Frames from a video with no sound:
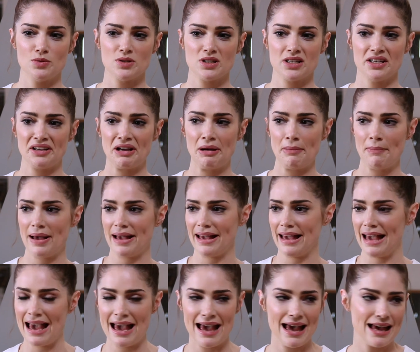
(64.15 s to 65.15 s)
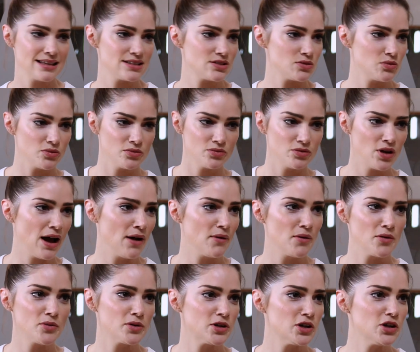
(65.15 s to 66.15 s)
she was going to come back as or
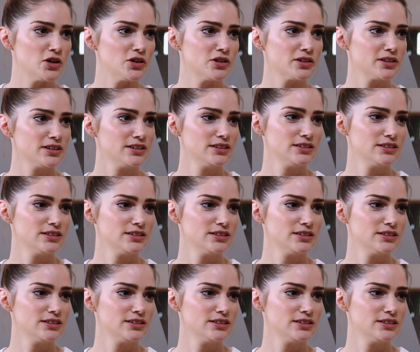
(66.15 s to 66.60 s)
how it would look.